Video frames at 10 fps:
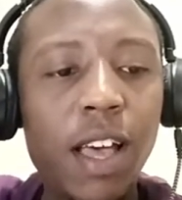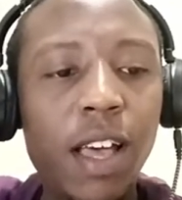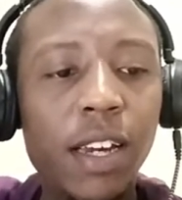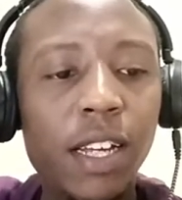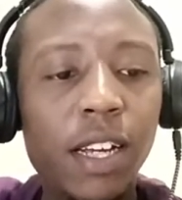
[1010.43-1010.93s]

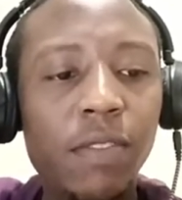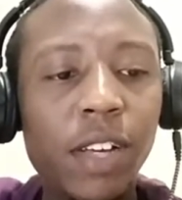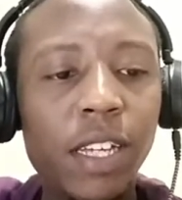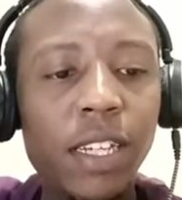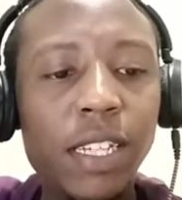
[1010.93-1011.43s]
and
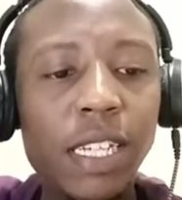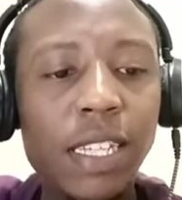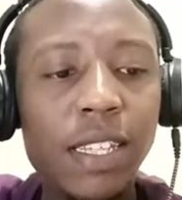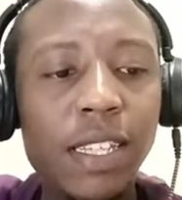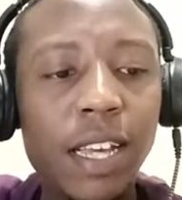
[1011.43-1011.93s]
cover it
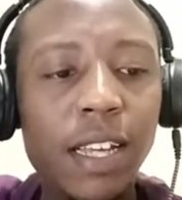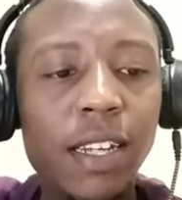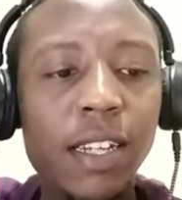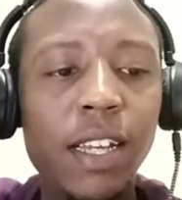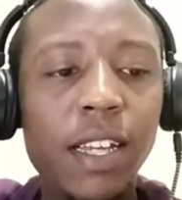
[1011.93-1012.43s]
inside
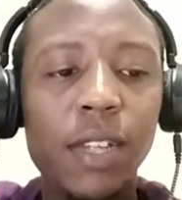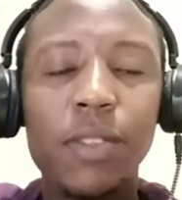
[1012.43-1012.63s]
and